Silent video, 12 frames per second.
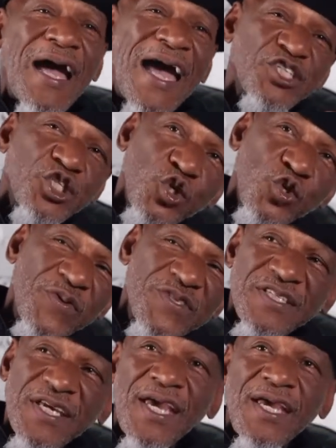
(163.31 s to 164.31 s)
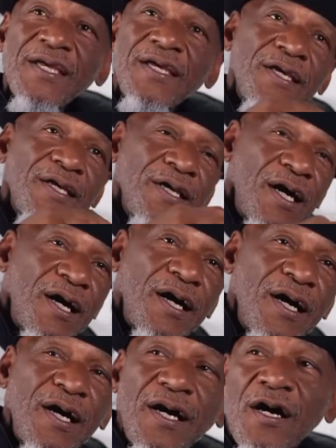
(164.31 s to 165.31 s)
Ice Cube is saying,
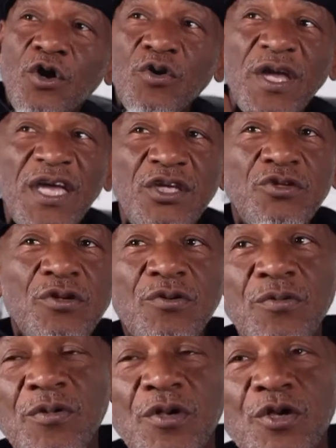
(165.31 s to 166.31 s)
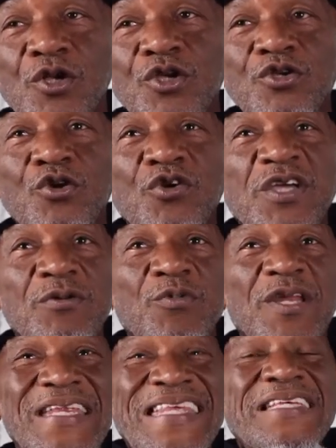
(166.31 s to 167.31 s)
okay, you're gonna get rid
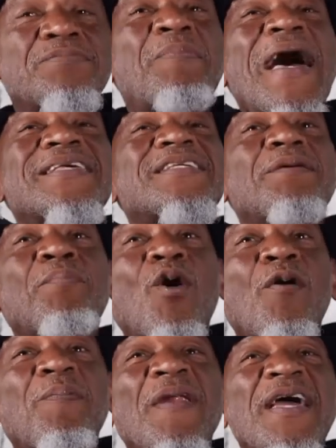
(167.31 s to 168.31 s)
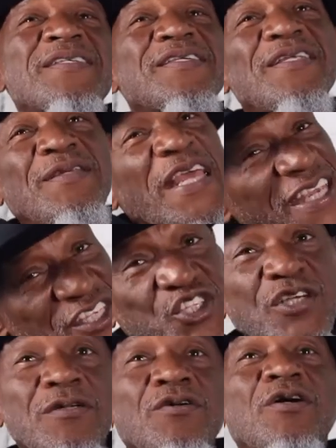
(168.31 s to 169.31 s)
of these basketball players and he's
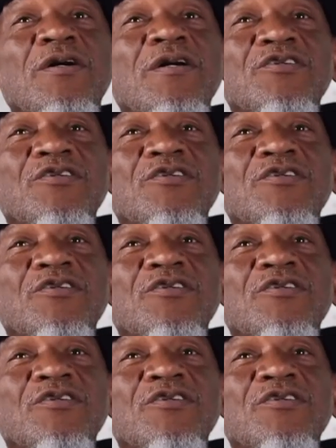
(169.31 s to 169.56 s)
still good.